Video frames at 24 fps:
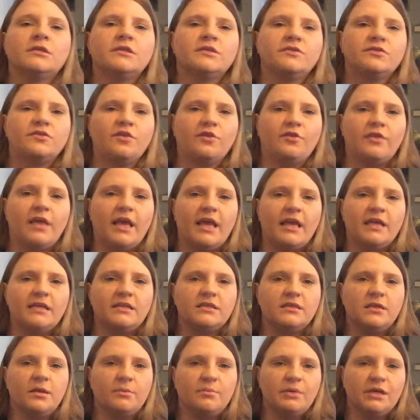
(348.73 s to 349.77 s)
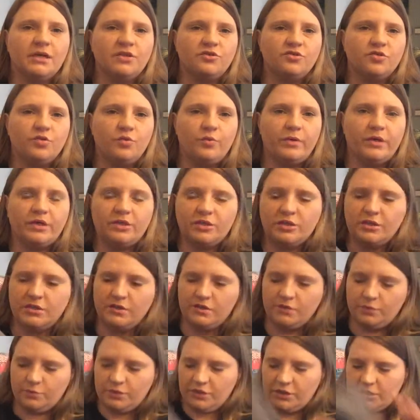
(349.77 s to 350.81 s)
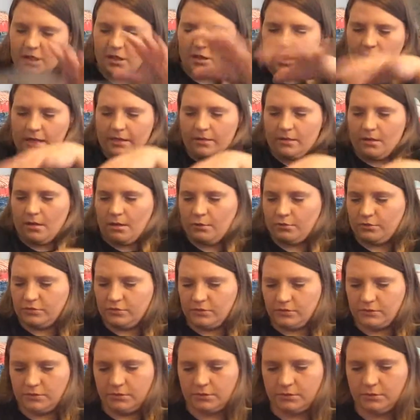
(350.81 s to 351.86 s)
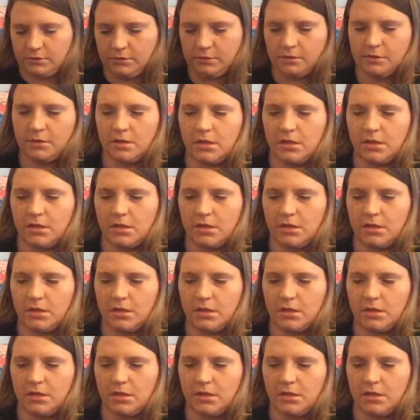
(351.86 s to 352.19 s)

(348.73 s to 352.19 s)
so they ended up being 2 inches, which I like those.